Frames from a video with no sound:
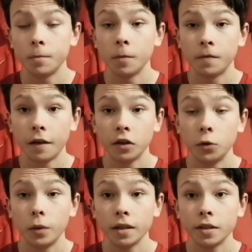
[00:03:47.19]
a very
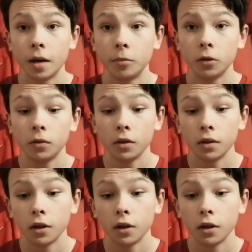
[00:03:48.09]
quick double